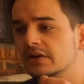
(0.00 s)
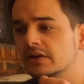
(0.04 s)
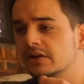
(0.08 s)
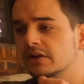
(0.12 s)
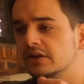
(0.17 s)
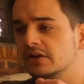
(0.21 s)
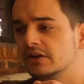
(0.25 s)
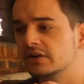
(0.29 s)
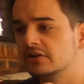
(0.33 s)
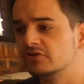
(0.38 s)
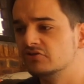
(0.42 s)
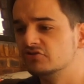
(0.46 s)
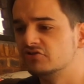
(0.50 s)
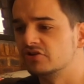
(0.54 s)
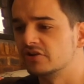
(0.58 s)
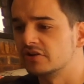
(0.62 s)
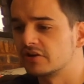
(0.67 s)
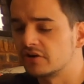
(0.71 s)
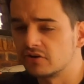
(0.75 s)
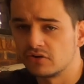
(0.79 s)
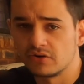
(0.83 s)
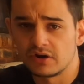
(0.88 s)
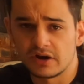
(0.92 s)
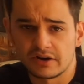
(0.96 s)
In
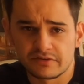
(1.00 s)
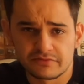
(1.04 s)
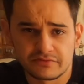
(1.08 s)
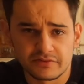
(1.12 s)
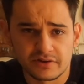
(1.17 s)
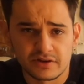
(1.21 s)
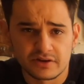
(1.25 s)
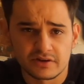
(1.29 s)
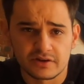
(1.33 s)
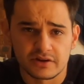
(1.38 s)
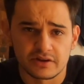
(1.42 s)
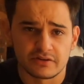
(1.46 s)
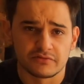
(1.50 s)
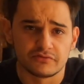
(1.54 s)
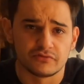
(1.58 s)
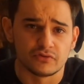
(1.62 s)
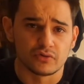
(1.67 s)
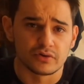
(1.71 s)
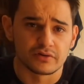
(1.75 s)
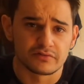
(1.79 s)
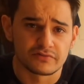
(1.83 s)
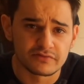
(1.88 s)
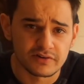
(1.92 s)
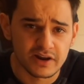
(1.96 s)
general, I think if
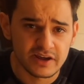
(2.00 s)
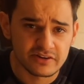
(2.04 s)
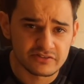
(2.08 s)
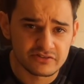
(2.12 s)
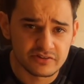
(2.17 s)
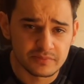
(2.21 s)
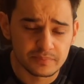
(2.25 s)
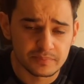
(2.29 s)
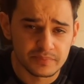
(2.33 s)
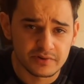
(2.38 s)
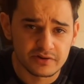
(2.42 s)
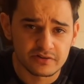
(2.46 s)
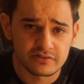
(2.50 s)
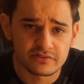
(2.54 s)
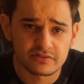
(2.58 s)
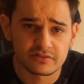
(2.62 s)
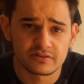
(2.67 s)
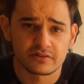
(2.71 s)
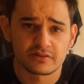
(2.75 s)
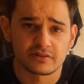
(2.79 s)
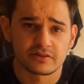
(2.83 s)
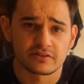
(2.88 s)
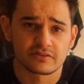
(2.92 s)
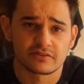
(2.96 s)
you're a flashy
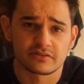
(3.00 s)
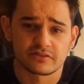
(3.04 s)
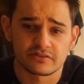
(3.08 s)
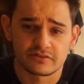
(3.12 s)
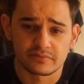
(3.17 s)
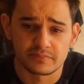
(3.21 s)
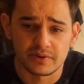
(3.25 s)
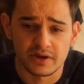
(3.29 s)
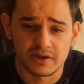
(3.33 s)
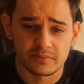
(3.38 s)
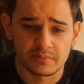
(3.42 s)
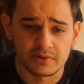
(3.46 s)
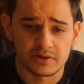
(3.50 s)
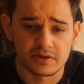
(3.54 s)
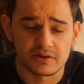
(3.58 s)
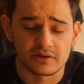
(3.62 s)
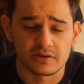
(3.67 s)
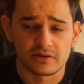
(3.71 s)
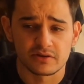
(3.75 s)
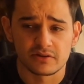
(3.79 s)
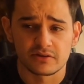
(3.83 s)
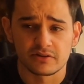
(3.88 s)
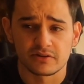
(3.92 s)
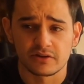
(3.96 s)
person, this is
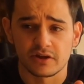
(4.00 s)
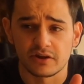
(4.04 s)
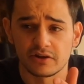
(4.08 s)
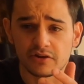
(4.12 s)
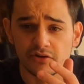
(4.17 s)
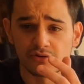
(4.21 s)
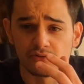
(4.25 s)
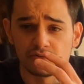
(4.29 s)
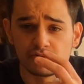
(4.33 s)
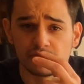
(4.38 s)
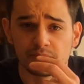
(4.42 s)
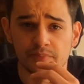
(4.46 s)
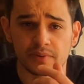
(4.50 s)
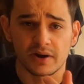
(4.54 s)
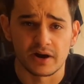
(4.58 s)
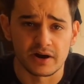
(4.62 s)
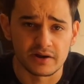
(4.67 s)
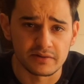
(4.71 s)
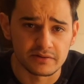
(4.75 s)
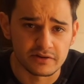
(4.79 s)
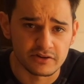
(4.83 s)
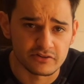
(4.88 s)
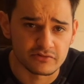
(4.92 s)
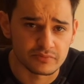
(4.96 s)
maybe then you
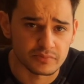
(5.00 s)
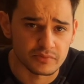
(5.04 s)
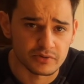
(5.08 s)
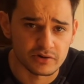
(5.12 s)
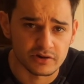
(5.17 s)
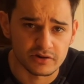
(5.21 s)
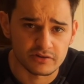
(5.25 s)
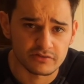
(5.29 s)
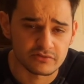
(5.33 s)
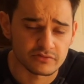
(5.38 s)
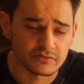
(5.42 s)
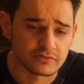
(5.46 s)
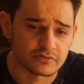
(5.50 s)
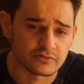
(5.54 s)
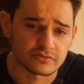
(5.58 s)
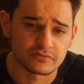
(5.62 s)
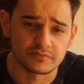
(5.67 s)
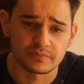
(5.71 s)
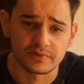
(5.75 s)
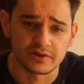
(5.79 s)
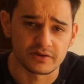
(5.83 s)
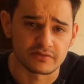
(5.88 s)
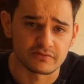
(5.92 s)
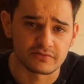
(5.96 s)
buy these products of
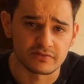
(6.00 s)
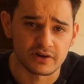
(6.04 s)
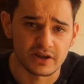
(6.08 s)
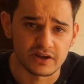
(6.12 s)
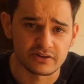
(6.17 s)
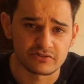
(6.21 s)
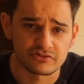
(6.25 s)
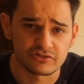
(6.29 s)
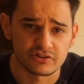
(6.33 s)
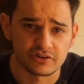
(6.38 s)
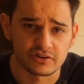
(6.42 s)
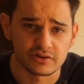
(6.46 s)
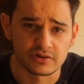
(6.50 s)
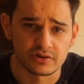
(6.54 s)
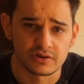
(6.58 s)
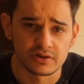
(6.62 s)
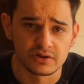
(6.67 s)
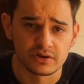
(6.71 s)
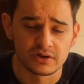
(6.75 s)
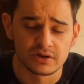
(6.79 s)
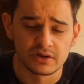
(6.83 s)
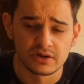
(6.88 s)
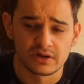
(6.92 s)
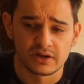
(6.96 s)
being flashy.
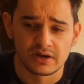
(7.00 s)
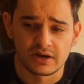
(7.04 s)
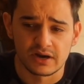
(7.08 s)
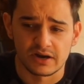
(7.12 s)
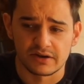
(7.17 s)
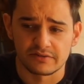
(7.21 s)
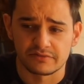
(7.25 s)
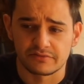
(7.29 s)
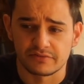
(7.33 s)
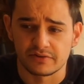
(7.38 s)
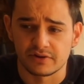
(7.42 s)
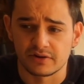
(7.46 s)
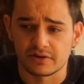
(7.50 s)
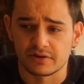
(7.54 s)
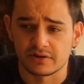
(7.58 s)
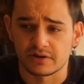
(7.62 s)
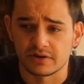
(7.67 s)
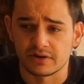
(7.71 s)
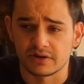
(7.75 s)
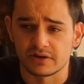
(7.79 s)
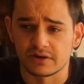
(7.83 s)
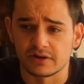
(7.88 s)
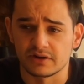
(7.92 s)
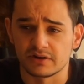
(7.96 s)
I think
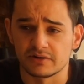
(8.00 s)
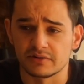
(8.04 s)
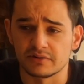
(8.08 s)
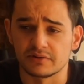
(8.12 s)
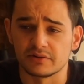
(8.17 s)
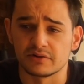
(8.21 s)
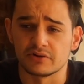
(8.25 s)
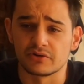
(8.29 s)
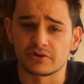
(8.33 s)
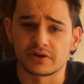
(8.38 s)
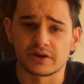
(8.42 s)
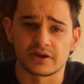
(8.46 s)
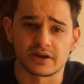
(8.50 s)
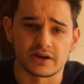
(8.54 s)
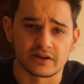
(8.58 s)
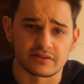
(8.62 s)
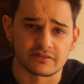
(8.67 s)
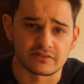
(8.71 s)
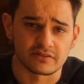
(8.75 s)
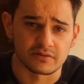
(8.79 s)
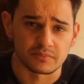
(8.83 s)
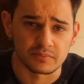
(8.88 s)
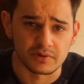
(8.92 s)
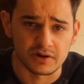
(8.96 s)
looking at
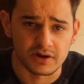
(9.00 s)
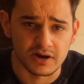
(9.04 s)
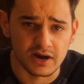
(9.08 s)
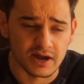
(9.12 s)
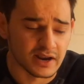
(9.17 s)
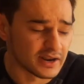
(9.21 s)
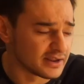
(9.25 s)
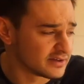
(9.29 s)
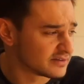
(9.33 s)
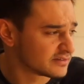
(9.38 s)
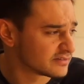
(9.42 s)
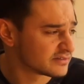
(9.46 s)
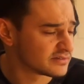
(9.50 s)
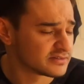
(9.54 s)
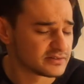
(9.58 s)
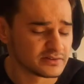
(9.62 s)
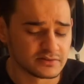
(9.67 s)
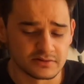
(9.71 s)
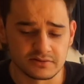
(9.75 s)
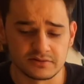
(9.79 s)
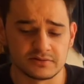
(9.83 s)
some colors.